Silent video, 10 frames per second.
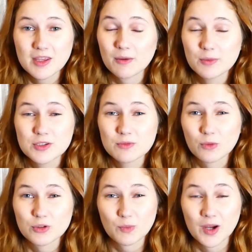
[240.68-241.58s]
that wasn't
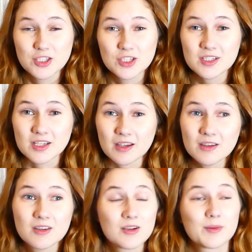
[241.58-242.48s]
why she did it,
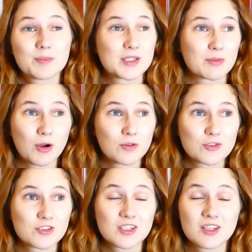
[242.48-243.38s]
but
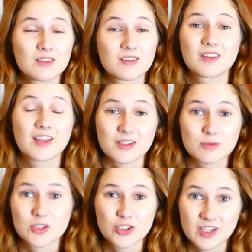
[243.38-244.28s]
subconsciously that's
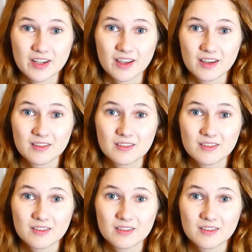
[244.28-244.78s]
why she did it